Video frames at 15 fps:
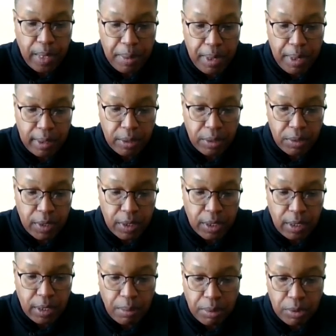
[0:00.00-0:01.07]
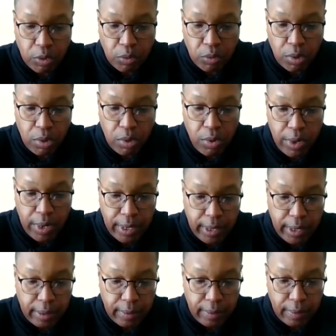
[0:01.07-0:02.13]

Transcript: let me do this numbers real quick.